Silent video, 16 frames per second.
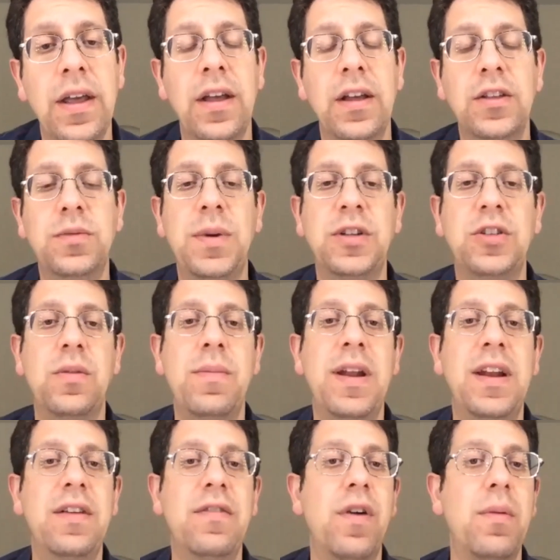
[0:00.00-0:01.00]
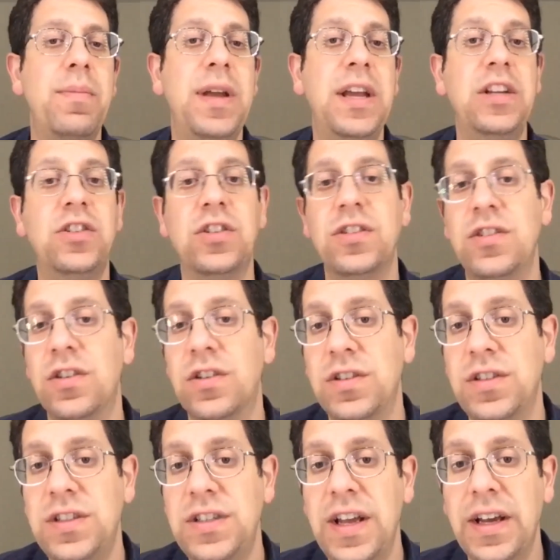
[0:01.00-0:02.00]
Especially many of our patients are
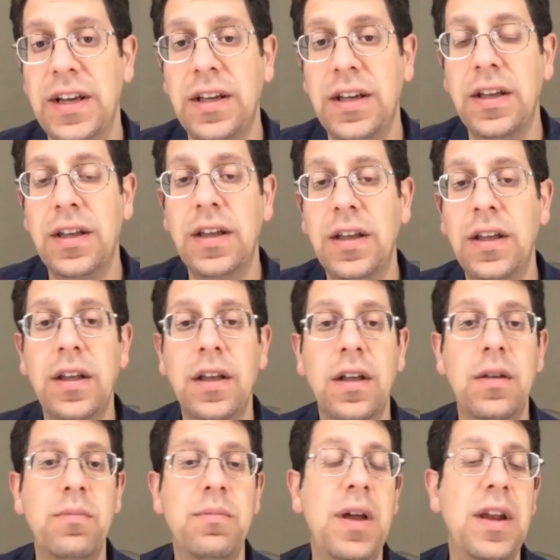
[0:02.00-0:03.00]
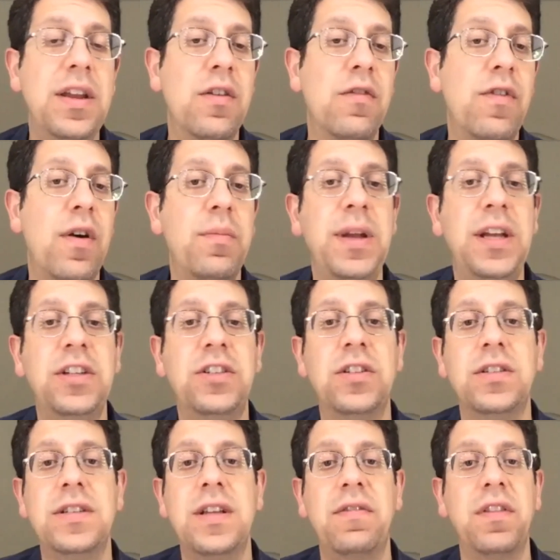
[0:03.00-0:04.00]
sick. Many of our
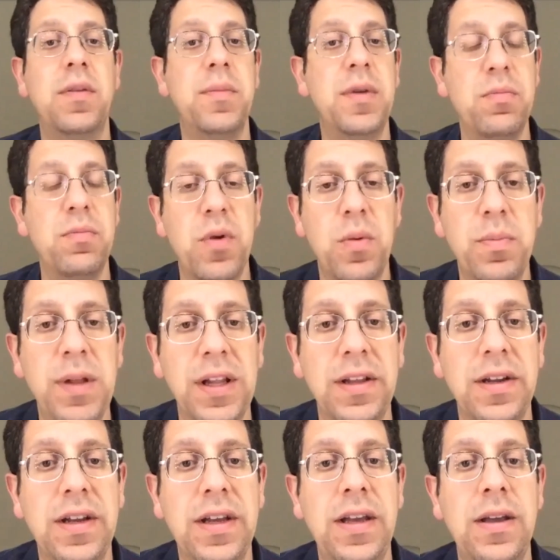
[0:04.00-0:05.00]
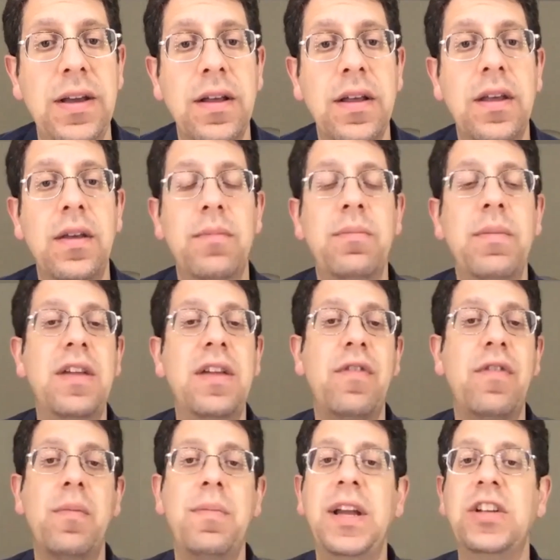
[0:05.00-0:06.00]
patients have limited mobility. Many of
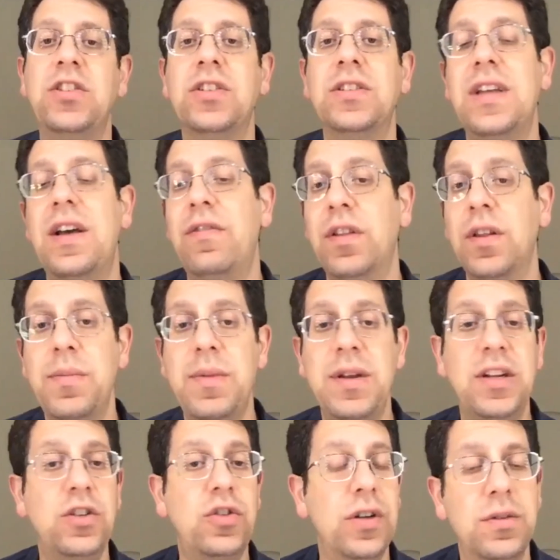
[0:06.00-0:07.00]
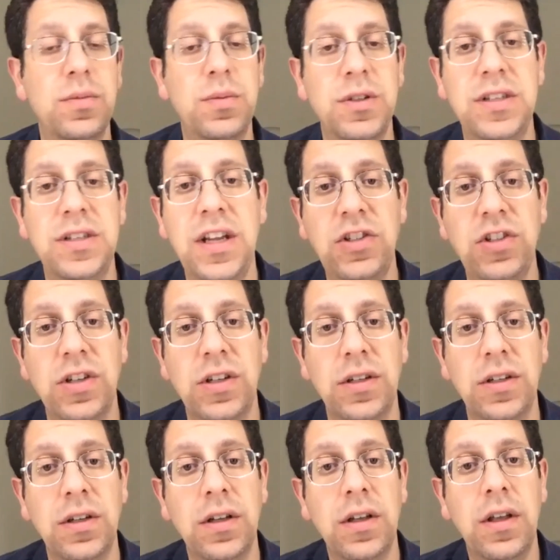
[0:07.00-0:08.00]
our patients have limited transportation.
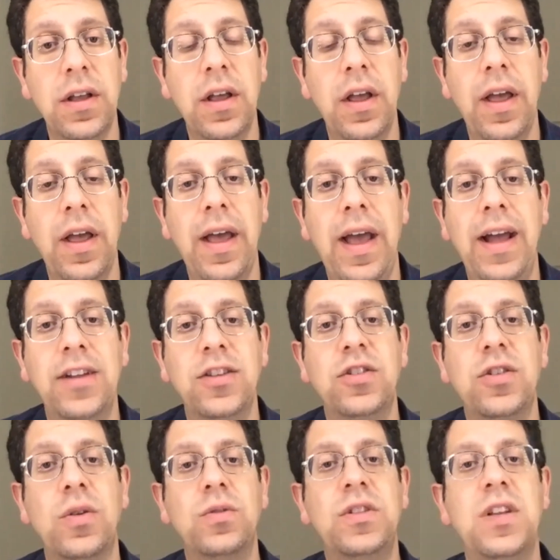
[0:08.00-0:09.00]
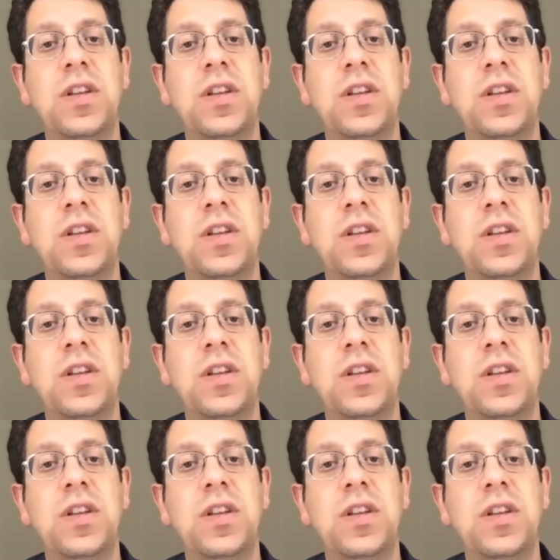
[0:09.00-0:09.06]
And so